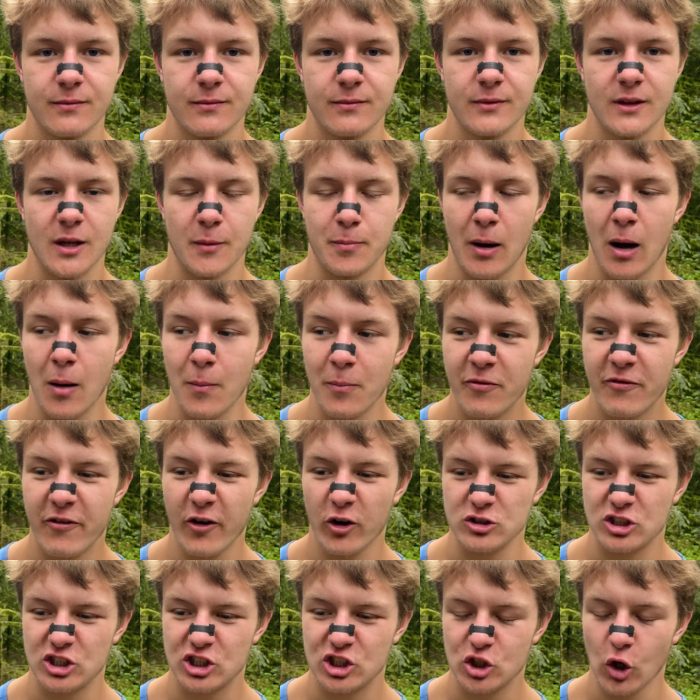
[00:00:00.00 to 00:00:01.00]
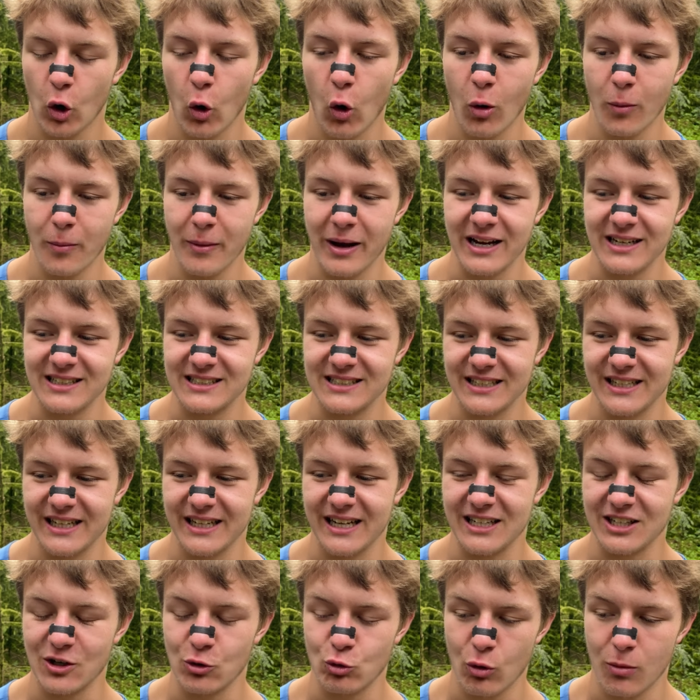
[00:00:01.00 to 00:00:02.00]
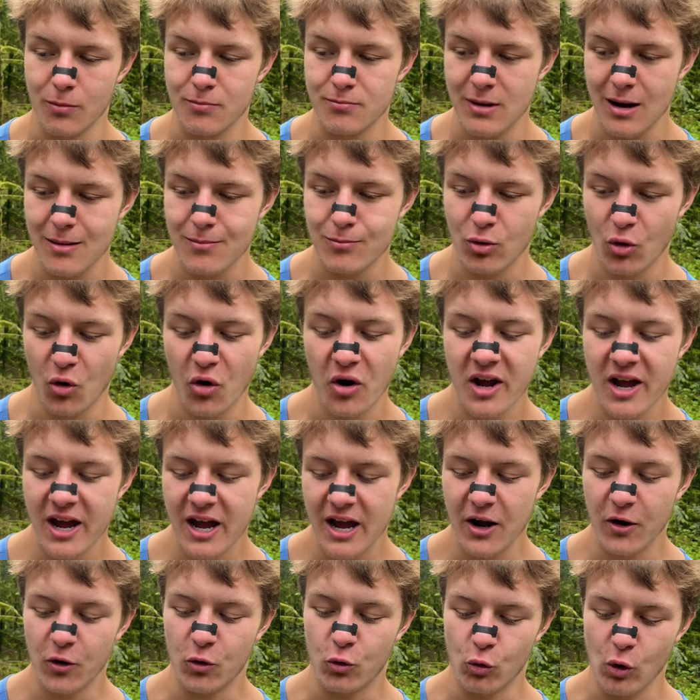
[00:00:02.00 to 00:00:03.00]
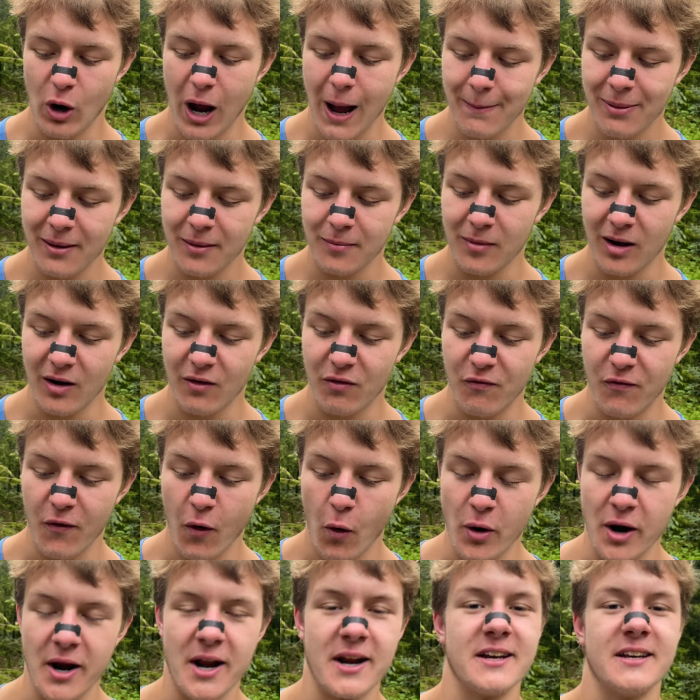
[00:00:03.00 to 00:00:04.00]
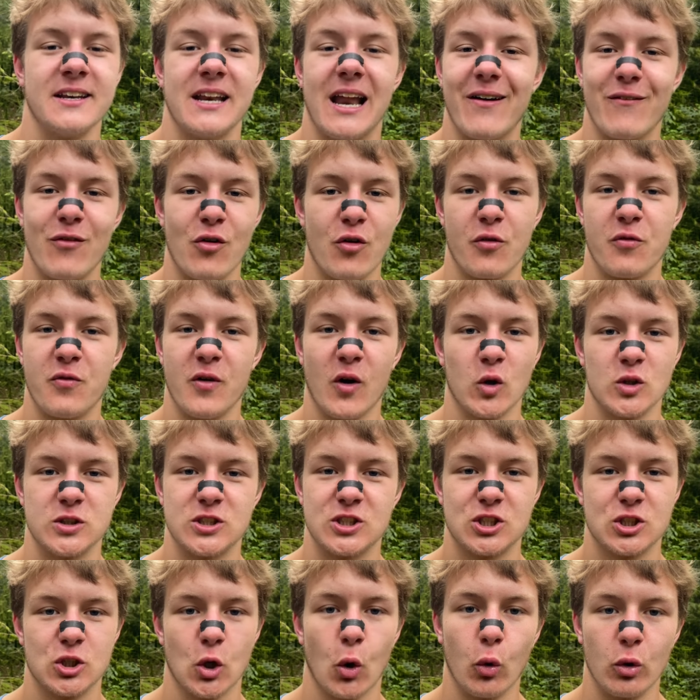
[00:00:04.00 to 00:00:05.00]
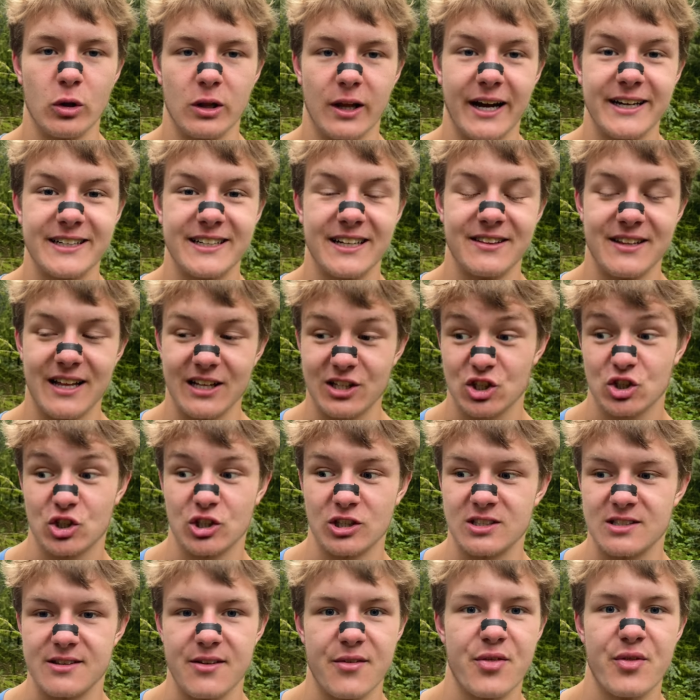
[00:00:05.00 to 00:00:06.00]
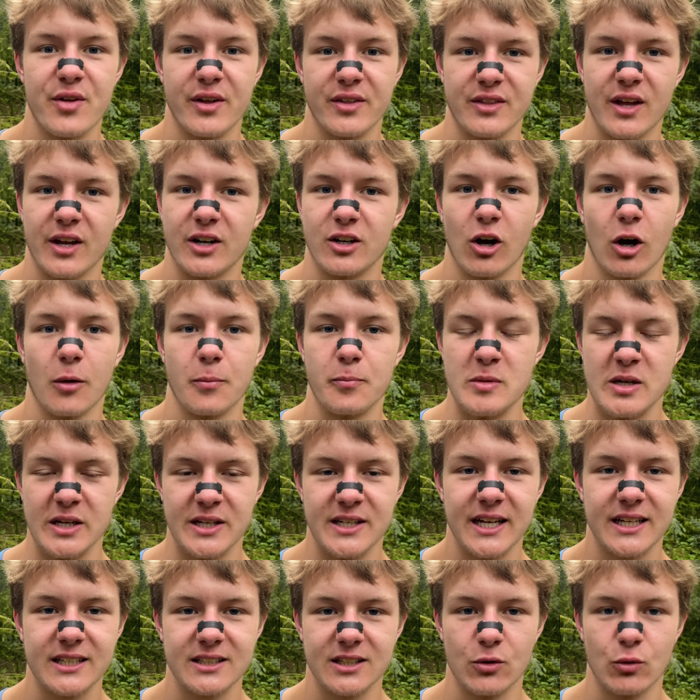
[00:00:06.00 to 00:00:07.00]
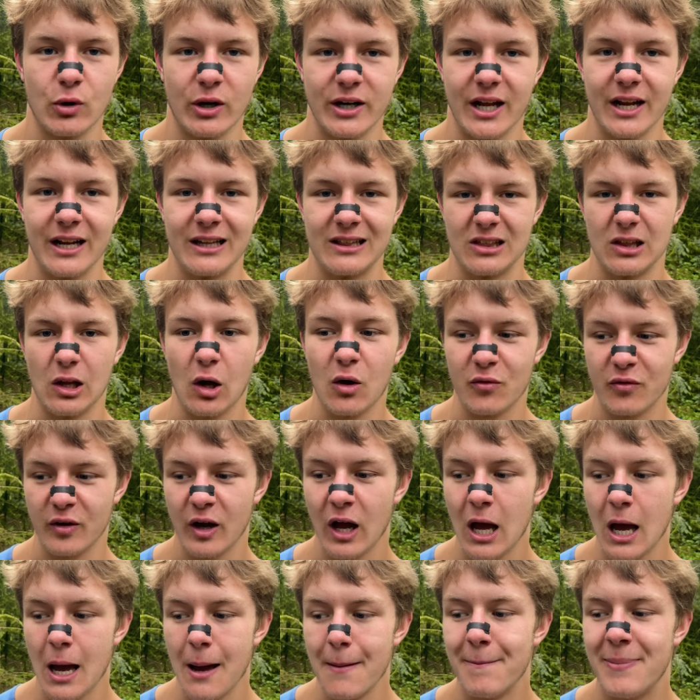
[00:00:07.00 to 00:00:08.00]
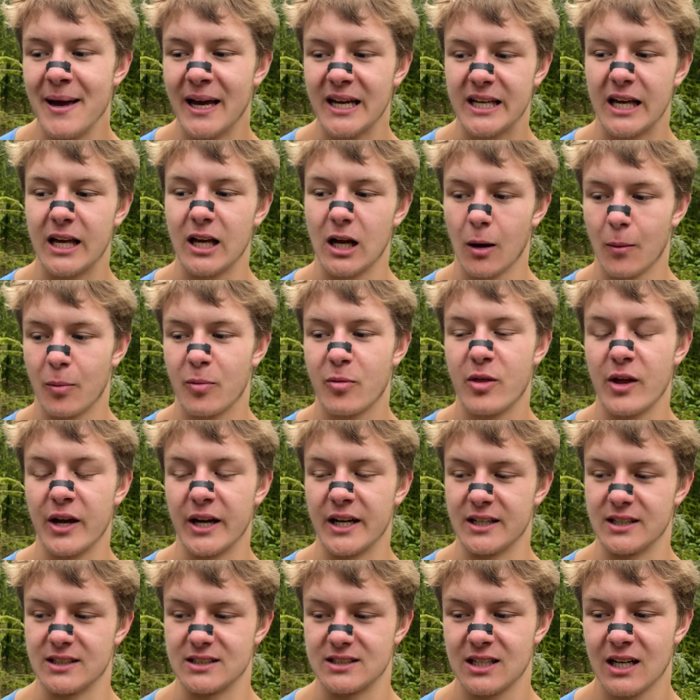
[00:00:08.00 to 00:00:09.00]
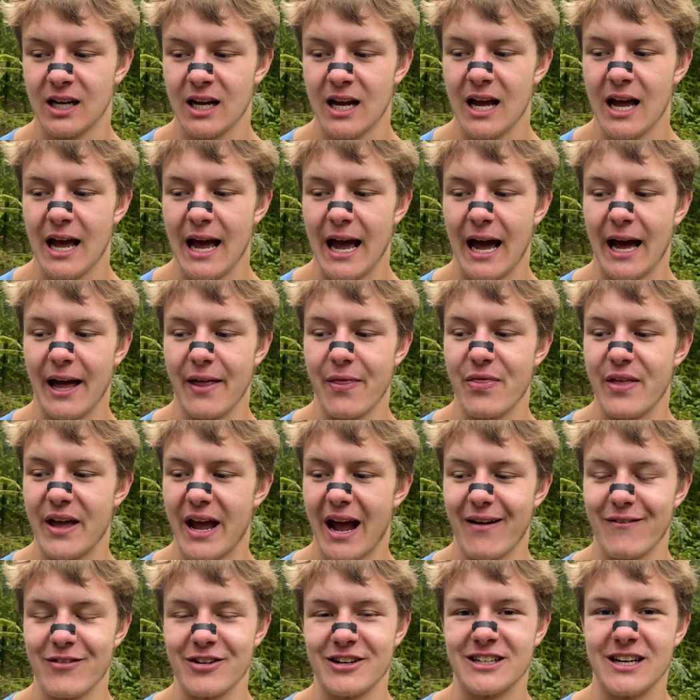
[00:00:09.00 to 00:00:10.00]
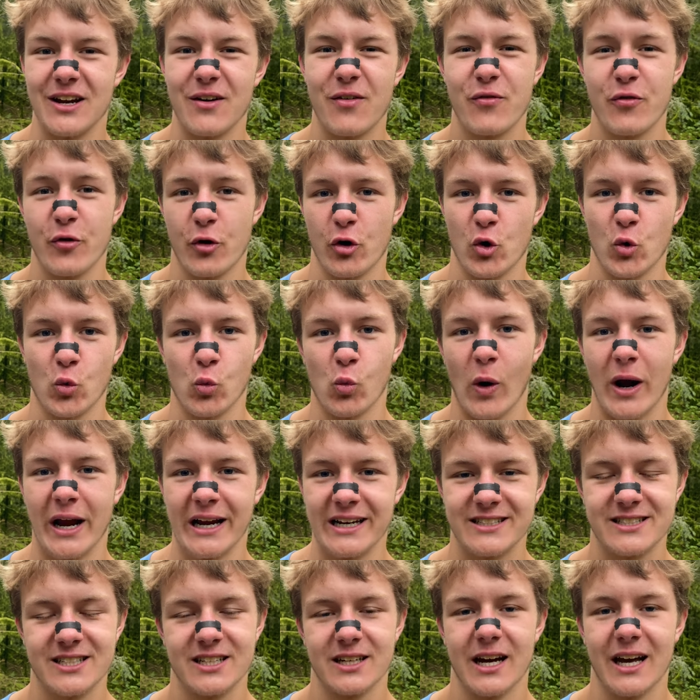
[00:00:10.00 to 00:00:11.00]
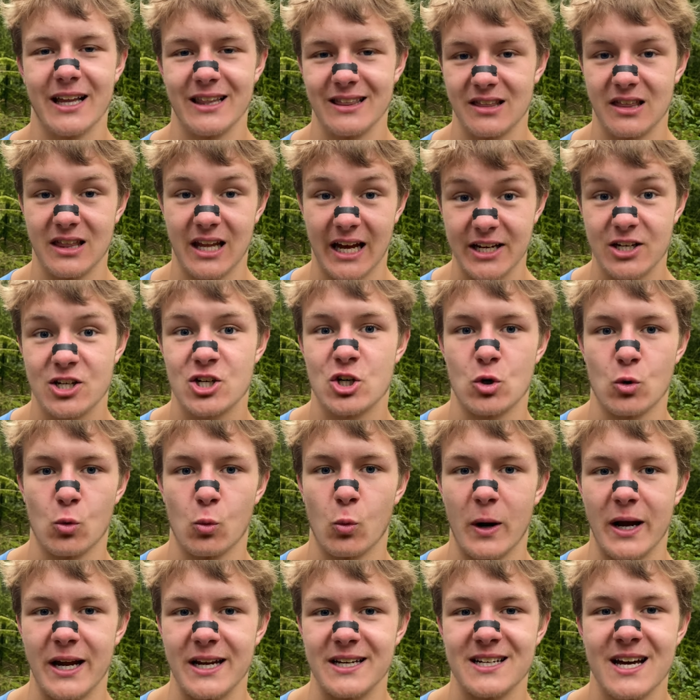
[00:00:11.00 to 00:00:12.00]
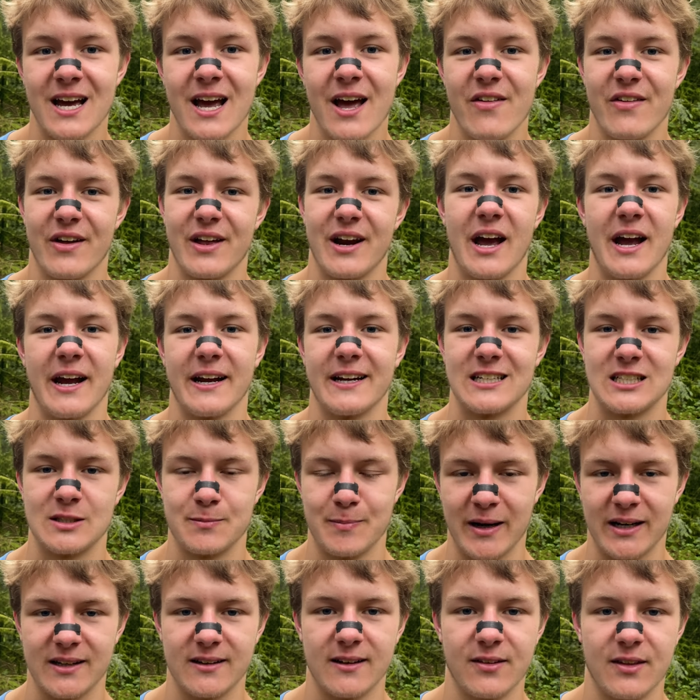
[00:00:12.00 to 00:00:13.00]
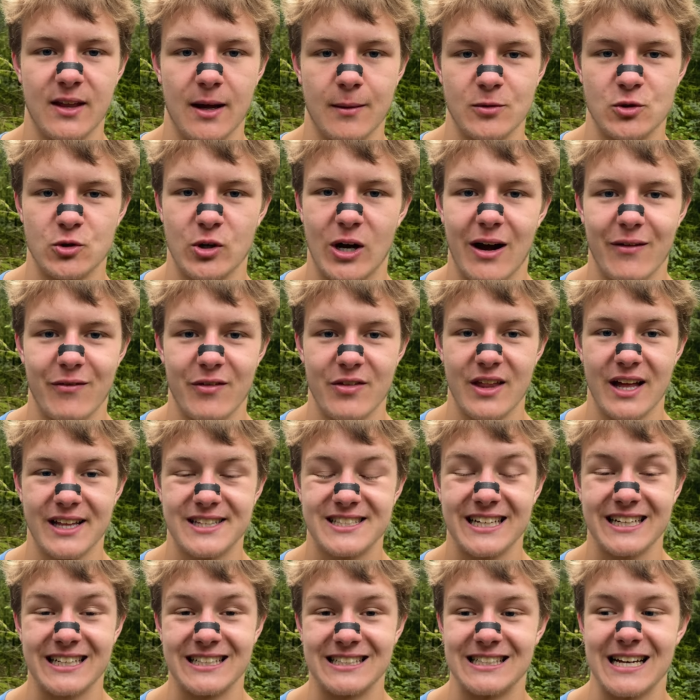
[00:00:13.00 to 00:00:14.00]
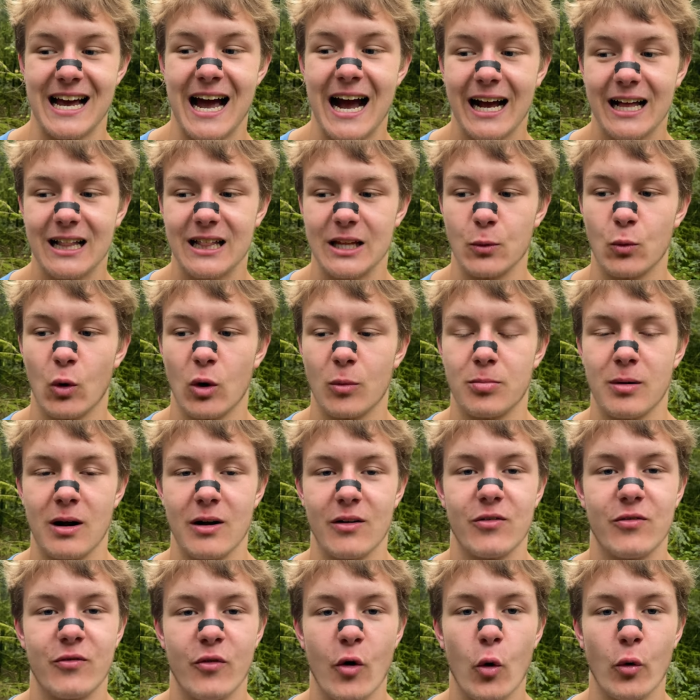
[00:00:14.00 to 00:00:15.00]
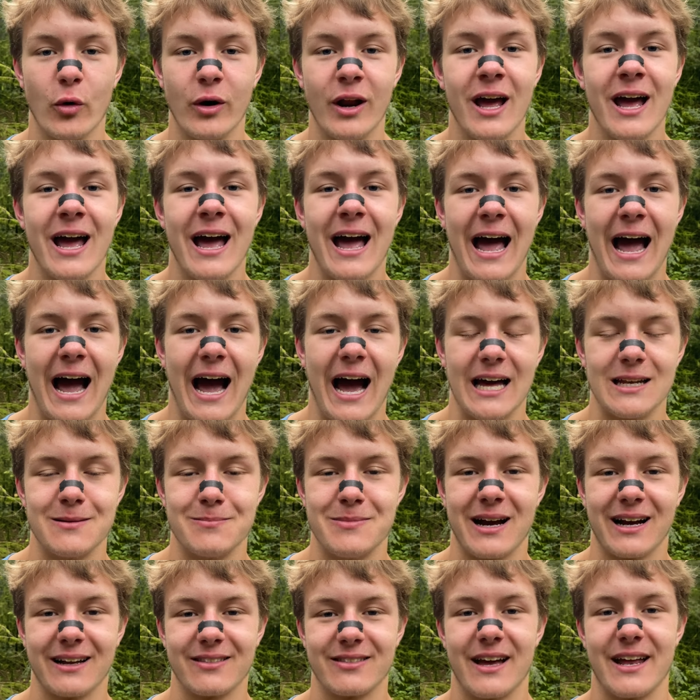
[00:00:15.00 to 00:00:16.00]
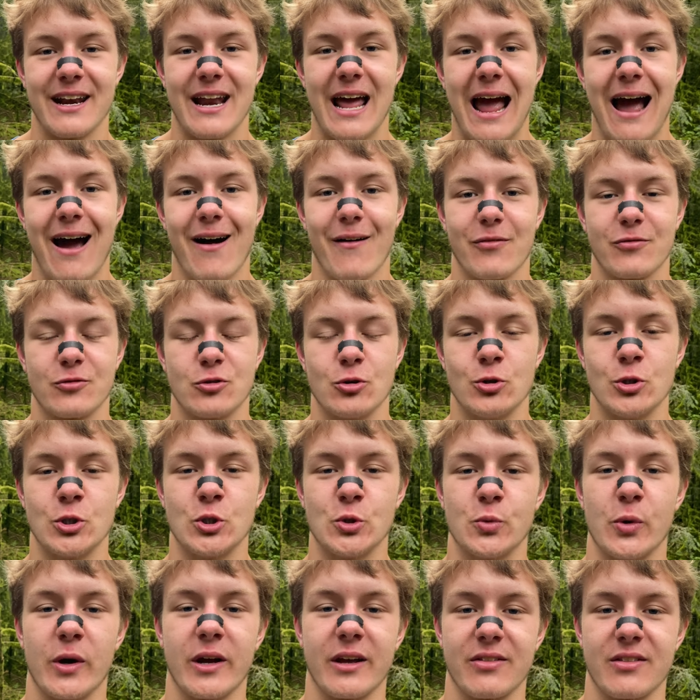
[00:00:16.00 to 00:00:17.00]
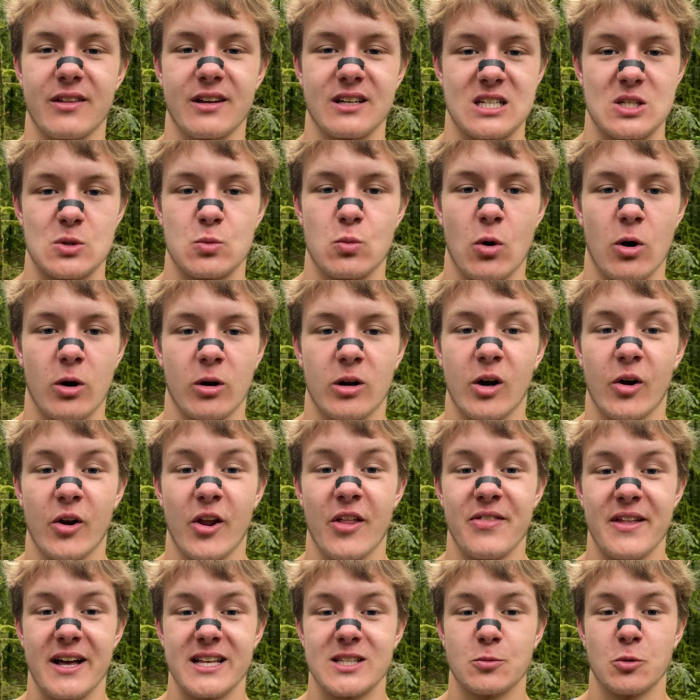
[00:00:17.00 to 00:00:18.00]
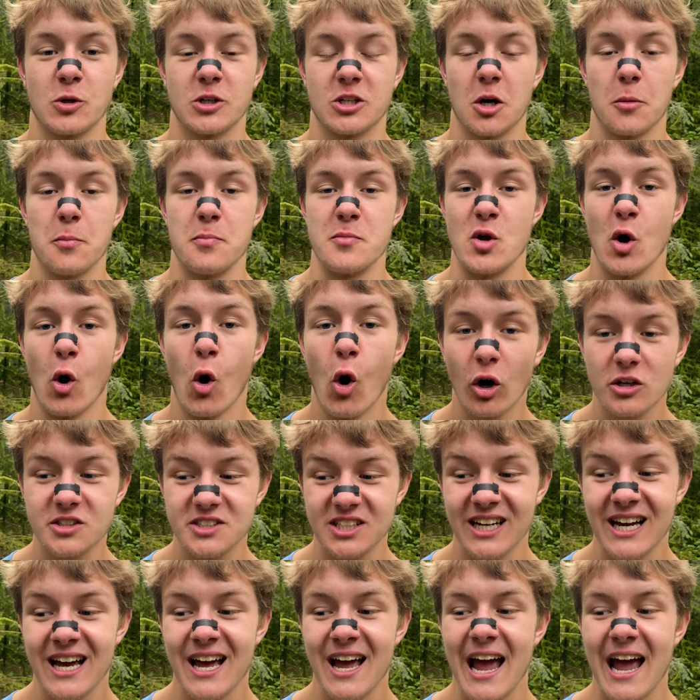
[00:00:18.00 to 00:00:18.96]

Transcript: The pump felt so amazing, and I remember grabbing my phone and it never felt so light, and that's just the thing that got me addicted, right? I love picking up things and they have a different weight, a lighter weight than I expected them to have. And that's exactly what my phone had back then after doing this workout. And that's what got me hooked.